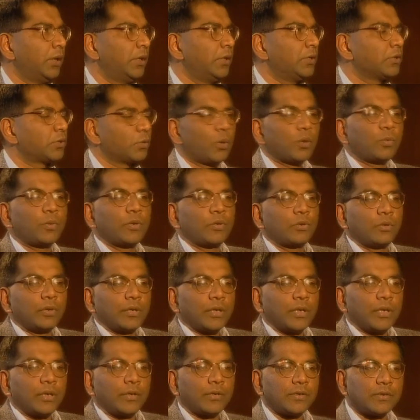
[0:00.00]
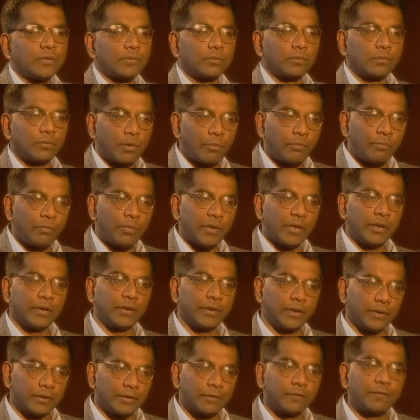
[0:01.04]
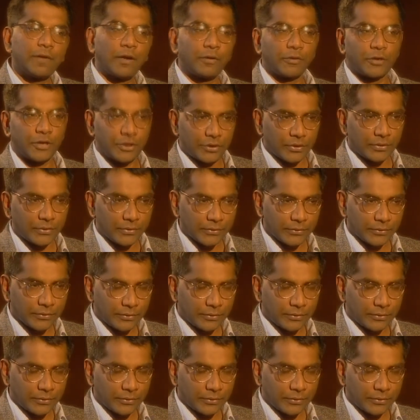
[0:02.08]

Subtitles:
So what we're doing here is we're building the foundations,